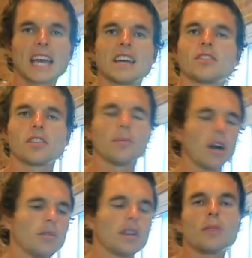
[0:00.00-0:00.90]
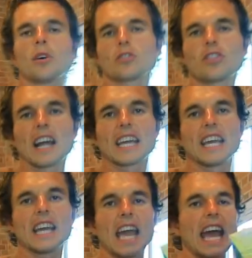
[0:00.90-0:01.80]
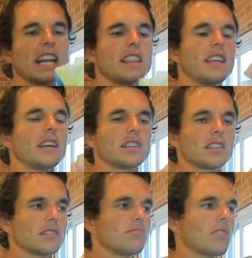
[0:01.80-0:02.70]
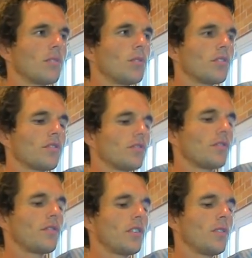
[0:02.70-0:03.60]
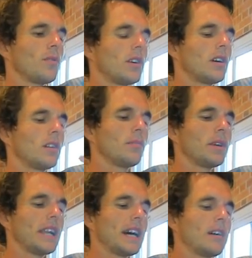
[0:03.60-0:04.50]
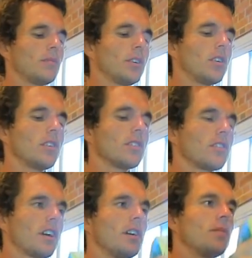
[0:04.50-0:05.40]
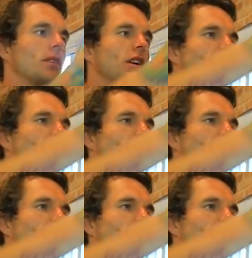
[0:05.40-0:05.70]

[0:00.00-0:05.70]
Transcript: Okay, so at the moment I'm not tracking anything. I was for a while, but now I'm not, so